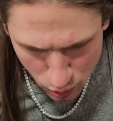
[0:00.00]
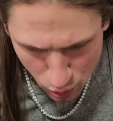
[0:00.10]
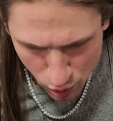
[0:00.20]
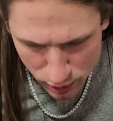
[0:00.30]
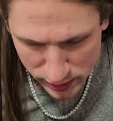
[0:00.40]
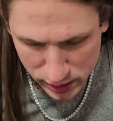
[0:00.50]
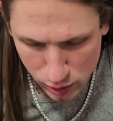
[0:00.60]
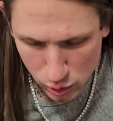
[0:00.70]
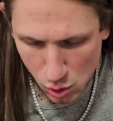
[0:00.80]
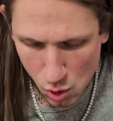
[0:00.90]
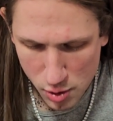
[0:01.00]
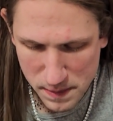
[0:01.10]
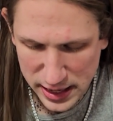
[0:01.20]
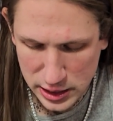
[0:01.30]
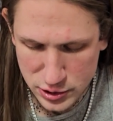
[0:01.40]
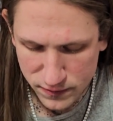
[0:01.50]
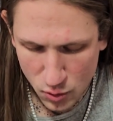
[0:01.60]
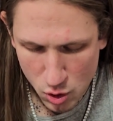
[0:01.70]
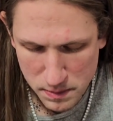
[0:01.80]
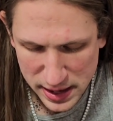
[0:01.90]
Auric Lore Mage,
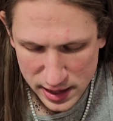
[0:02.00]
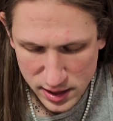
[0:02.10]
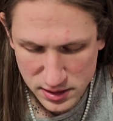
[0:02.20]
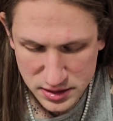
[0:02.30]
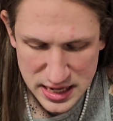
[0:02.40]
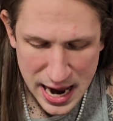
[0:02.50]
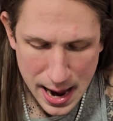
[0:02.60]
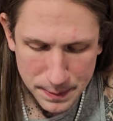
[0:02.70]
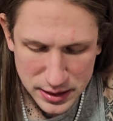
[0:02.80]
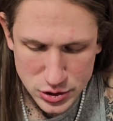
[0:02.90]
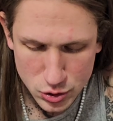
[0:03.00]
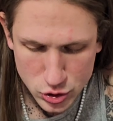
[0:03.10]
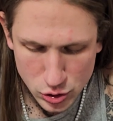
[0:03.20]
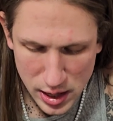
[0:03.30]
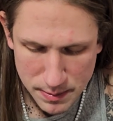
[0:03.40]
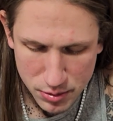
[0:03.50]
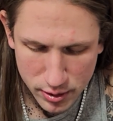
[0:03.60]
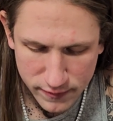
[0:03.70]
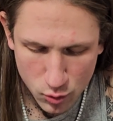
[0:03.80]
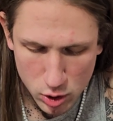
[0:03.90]
4 mana, tap it, search your
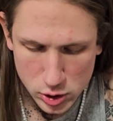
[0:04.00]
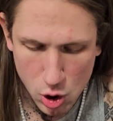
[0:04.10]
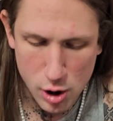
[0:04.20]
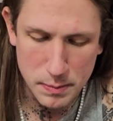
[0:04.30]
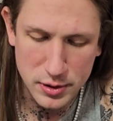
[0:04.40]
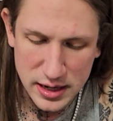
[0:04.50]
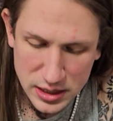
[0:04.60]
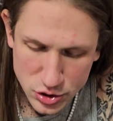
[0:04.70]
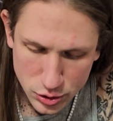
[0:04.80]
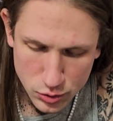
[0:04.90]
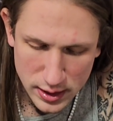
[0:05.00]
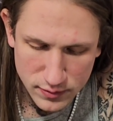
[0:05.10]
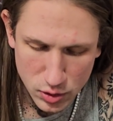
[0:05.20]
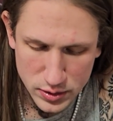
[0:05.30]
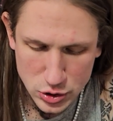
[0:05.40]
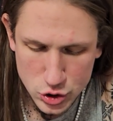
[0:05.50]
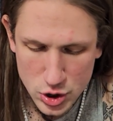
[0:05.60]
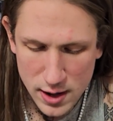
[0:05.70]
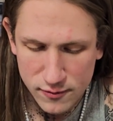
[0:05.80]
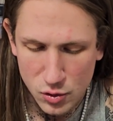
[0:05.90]
library for a card, put it into your graveyard, then
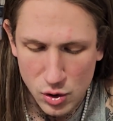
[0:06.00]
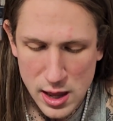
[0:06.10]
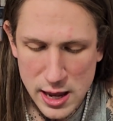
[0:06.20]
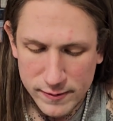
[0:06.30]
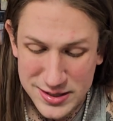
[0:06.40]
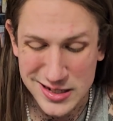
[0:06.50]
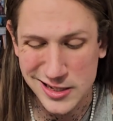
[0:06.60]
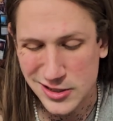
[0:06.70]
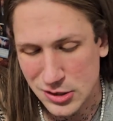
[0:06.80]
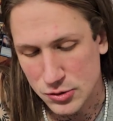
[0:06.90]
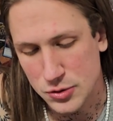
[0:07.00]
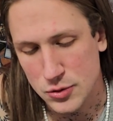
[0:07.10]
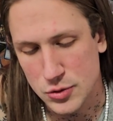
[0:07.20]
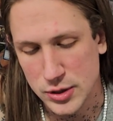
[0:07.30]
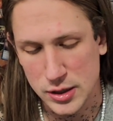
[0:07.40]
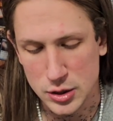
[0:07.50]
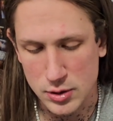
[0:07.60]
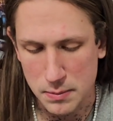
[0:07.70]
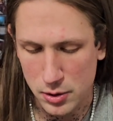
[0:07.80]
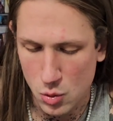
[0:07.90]
shuffle. If it's an instant or sorcery, you
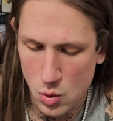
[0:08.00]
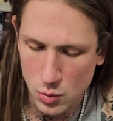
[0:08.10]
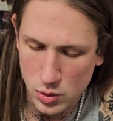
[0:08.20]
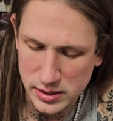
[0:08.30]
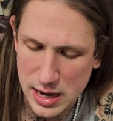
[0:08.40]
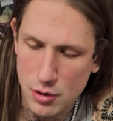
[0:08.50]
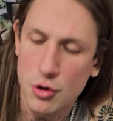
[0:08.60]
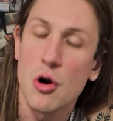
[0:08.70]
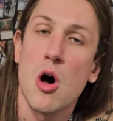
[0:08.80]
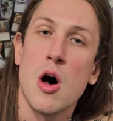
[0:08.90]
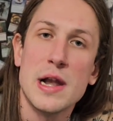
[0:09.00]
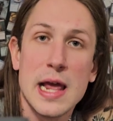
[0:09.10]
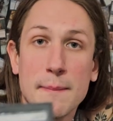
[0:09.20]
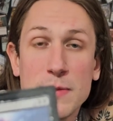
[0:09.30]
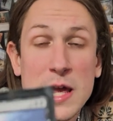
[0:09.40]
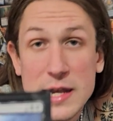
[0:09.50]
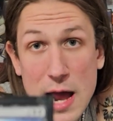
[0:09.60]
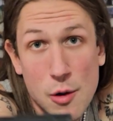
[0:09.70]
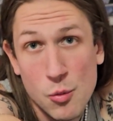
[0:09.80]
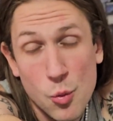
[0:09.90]
can put a 1/1 counter on him.
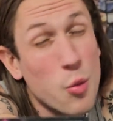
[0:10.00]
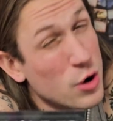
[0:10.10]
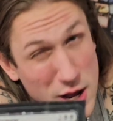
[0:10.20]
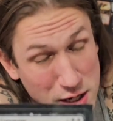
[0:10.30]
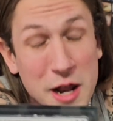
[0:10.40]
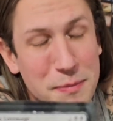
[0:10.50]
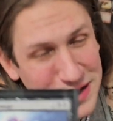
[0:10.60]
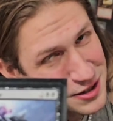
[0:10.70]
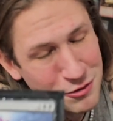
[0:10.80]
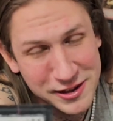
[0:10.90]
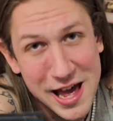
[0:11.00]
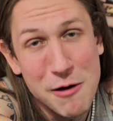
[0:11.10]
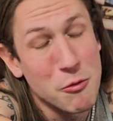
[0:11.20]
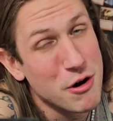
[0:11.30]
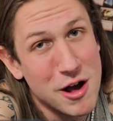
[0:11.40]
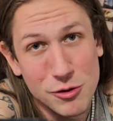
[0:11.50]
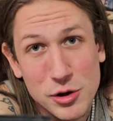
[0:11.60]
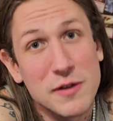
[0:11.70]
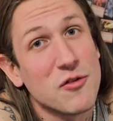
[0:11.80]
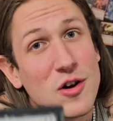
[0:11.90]
Now, we're not going to be doing that. We're not
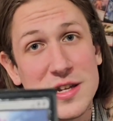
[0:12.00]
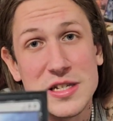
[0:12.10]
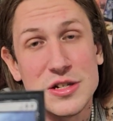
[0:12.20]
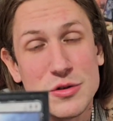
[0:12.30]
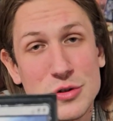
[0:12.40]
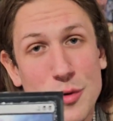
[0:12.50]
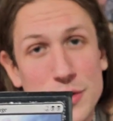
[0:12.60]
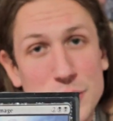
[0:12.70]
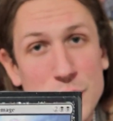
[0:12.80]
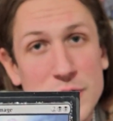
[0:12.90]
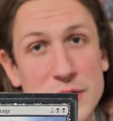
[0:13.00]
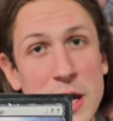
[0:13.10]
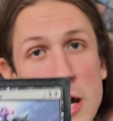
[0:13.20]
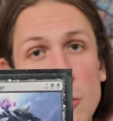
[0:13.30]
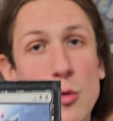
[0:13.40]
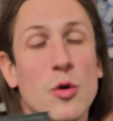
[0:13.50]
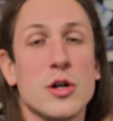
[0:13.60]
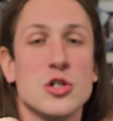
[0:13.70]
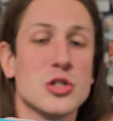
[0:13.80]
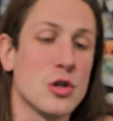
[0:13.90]
looking for instants or sorceries. We're
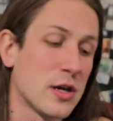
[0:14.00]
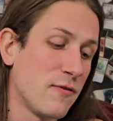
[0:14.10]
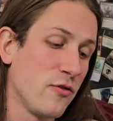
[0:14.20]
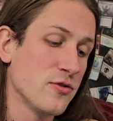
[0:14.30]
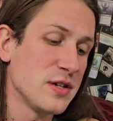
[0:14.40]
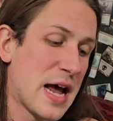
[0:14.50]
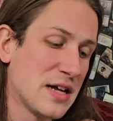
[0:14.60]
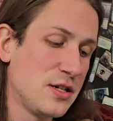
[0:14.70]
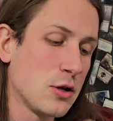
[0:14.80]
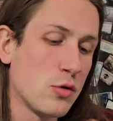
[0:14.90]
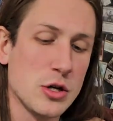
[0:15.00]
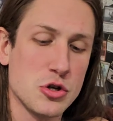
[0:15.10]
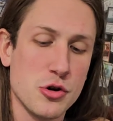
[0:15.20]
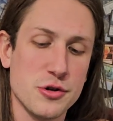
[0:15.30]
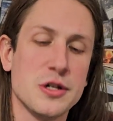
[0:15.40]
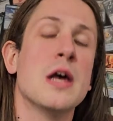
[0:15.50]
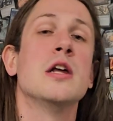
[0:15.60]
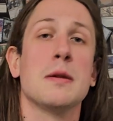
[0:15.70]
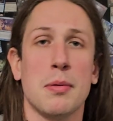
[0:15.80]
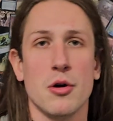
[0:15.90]
really just looking for those nasty creatures
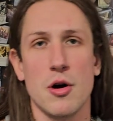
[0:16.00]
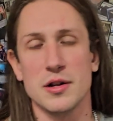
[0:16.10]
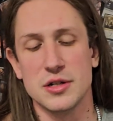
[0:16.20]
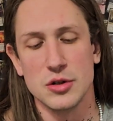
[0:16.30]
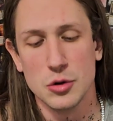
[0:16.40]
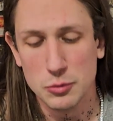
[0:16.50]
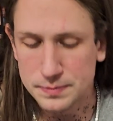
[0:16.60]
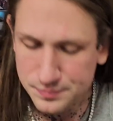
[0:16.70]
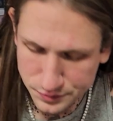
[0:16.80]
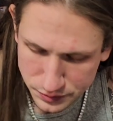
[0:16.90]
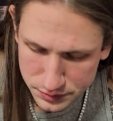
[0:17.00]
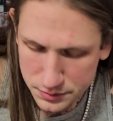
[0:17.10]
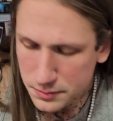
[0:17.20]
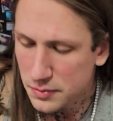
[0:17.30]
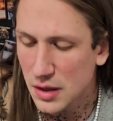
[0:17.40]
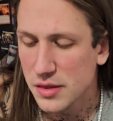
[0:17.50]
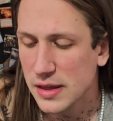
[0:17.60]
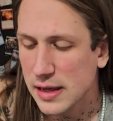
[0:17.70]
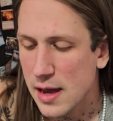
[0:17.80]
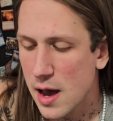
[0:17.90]
to put onto
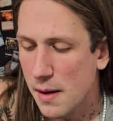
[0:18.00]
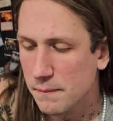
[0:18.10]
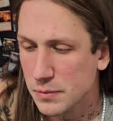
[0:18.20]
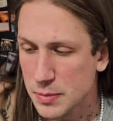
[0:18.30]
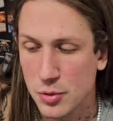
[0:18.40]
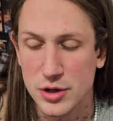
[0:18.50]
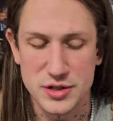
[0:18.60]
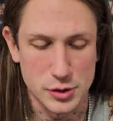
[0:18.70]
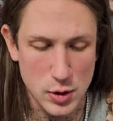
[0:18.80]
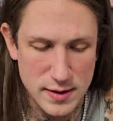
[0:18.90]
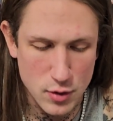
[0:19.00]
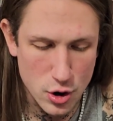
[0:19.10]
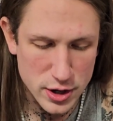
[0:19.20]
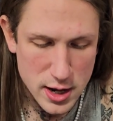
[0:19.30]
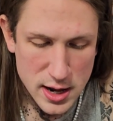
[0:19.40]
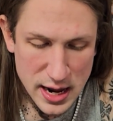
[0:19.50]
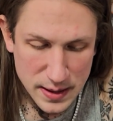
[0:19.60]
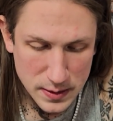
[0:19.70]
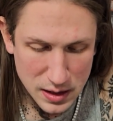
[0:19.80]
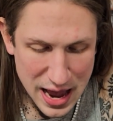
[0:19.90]
into the graveyard.
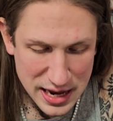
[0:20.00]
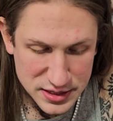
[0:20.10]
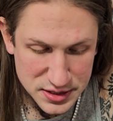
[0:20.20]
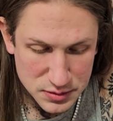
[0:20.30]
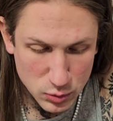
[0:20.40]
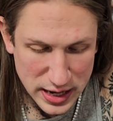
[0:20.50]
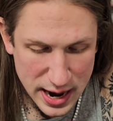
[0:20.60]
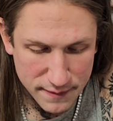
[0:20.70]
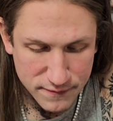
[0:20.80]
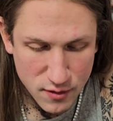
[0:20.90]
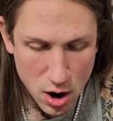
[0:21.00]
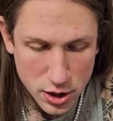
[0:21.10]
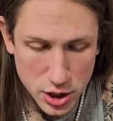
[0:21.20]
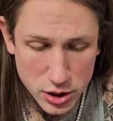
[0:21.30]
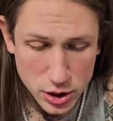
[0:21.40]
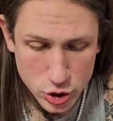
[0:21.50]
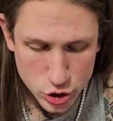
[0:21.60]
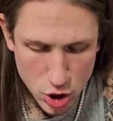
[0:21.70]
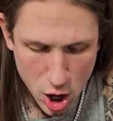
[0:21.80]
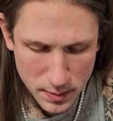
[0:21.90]
And then last, we have Fauna
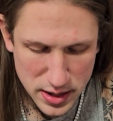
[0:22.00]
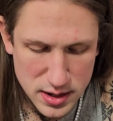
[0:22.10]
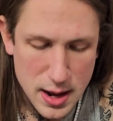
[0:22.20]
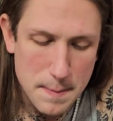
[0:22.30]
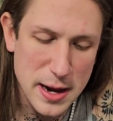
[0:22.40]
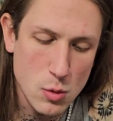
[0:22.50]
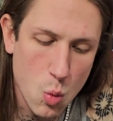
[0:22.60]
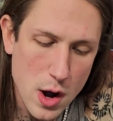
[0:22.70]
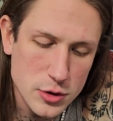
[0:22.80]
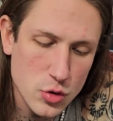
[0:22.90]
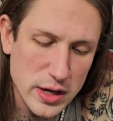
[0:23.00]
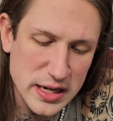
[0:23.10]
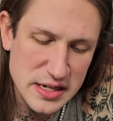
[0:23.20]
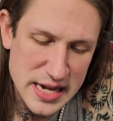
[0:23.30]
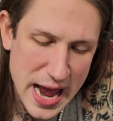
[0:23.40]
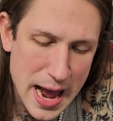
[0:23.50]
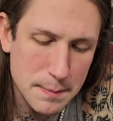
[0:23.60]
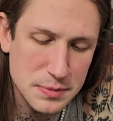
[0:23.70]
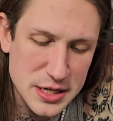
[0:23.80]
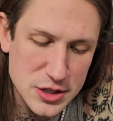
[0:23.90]
Shaman. Pay 1 green,
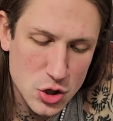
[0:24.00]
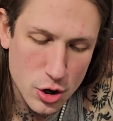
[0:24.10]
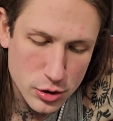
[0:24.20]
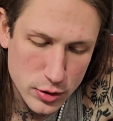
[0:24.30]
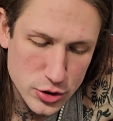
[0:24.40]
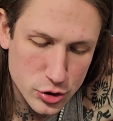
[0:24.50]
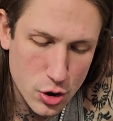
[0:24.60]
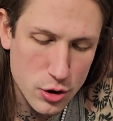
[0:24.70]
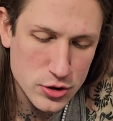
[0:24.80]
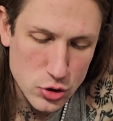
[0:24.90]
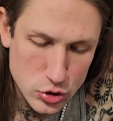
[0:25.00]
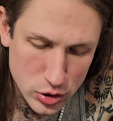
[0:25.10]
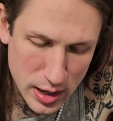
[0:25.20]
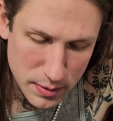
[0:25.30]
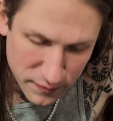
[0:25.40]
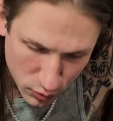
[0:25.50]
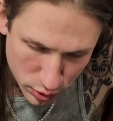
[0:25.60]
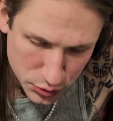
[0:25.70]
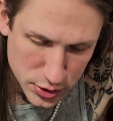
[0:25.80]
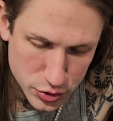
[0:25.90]
tap, discard a creature card, search your library for
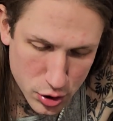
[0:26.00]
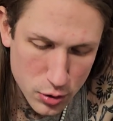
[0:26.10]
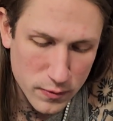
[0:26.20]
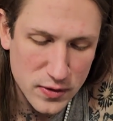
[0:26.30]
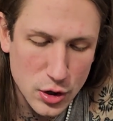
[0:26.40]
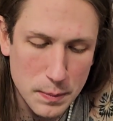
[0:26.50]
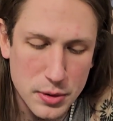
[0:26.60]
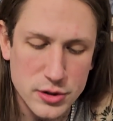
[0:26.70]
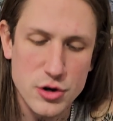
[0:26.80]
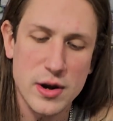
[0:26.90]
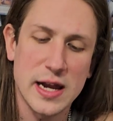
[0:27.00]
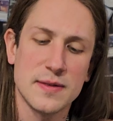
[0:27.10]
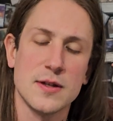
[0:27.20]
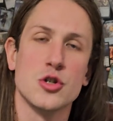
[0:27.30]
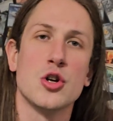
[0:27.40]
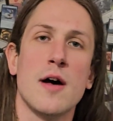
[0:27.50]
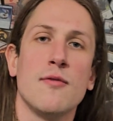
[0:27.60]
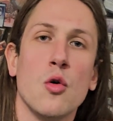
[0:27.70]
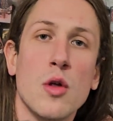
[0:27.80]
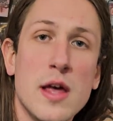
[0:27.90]
a creature card, reveal it, put it in your hand, then
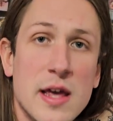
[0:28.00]
shuffle.